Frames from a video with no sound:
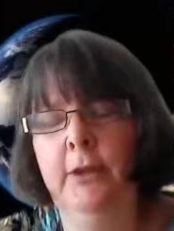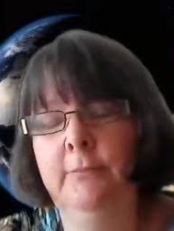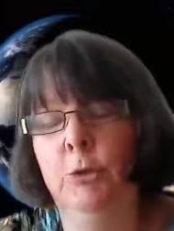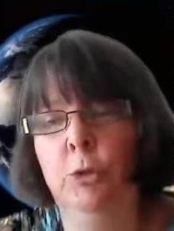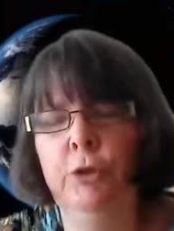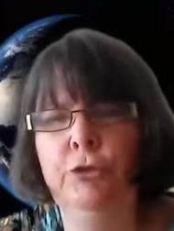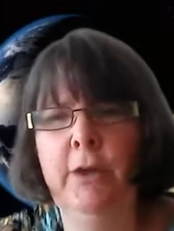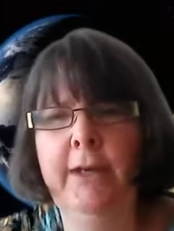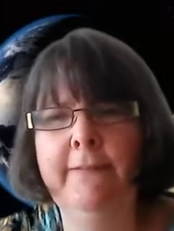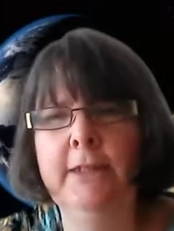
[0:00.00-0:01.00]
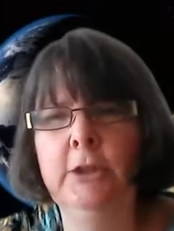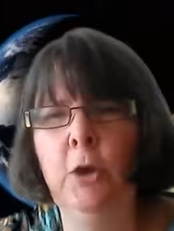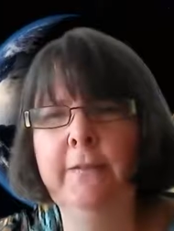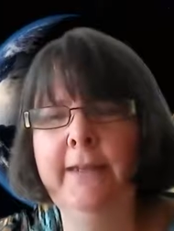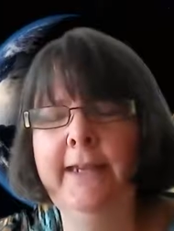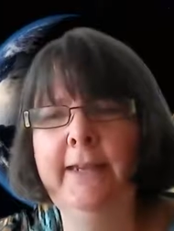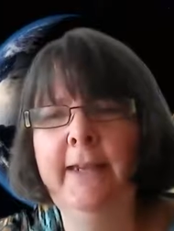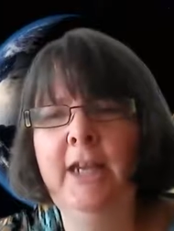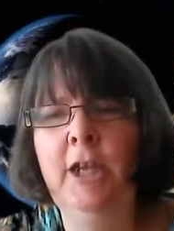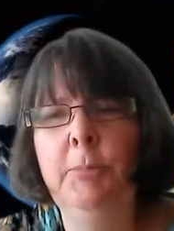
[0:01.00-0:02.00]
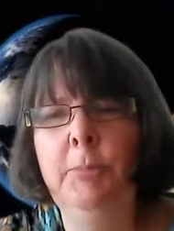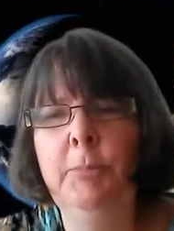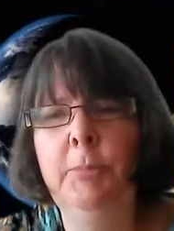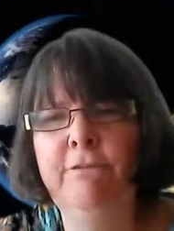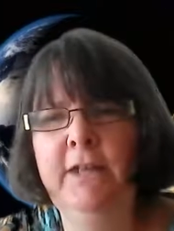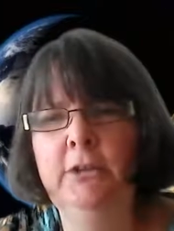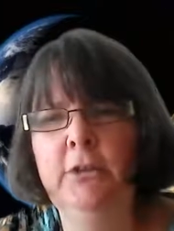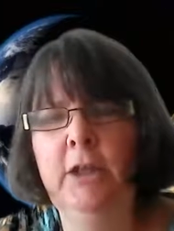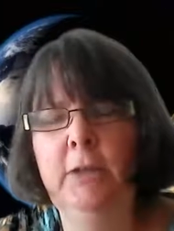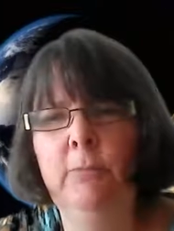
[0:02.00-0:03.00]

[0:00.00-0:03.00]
I'm not quite sure how that got there, but they found